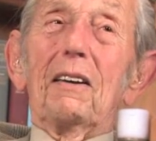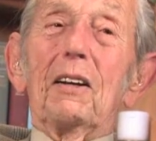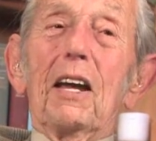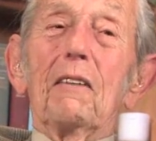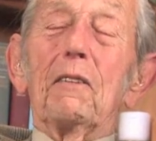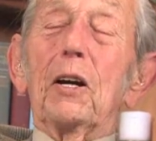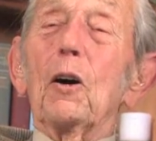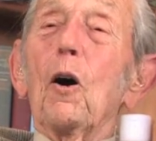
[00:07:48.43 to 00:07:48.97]

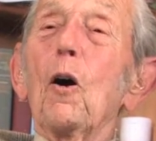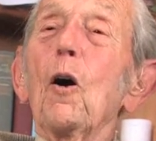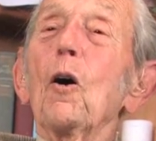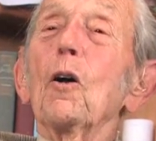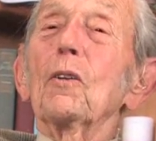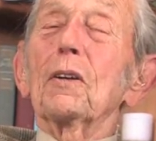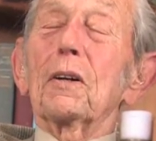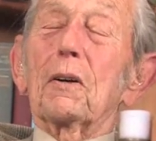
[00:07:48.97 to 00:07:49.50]
giving
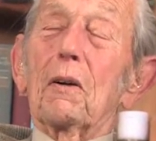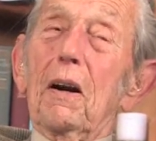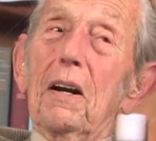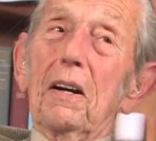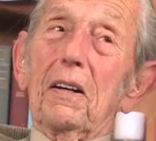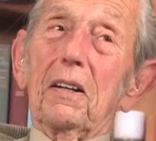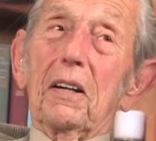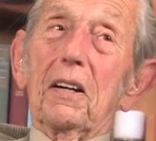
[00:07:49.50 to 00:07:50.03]
all the
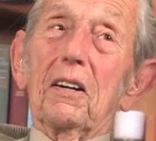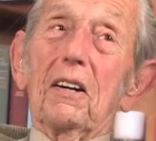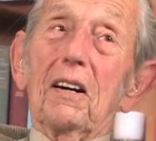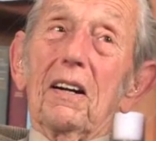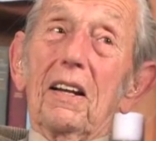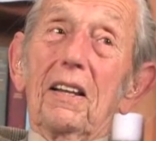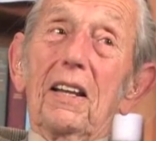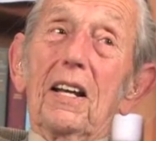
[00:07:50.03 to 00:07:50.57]
credit to
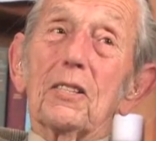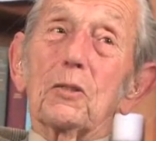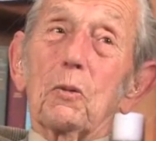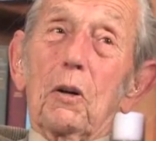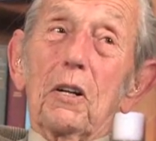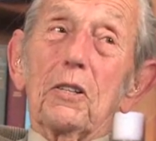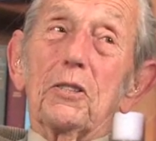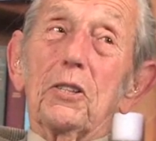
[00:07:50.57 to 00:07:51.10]
God, and that's
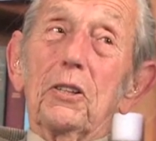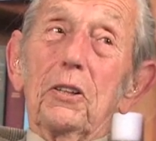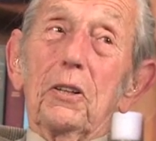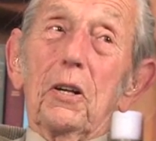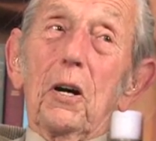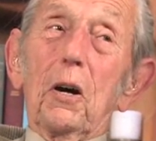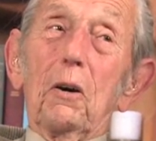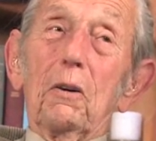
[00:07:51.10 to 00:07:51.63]
where it should
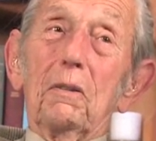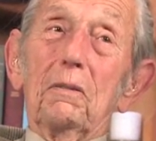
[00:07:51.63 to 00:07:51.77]
go.